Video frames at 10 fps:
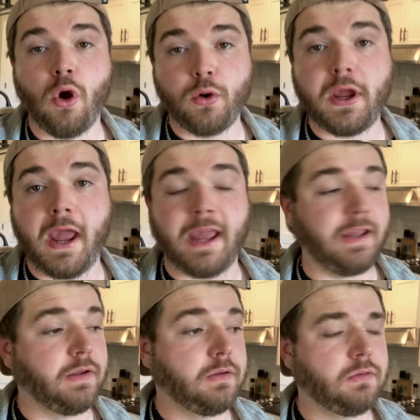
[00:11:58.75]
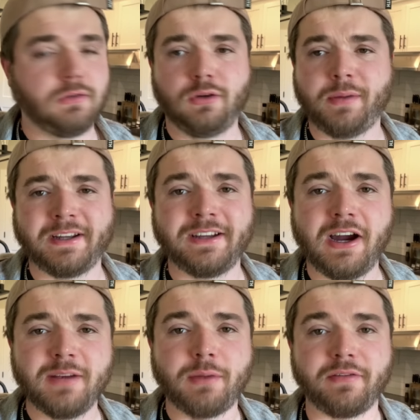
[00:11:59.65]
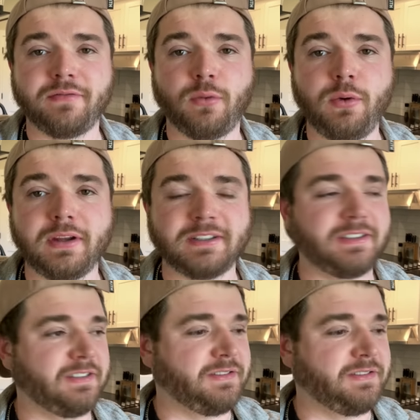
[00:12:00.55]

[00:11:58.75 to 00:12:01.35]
Okay. Oh my God, my voice.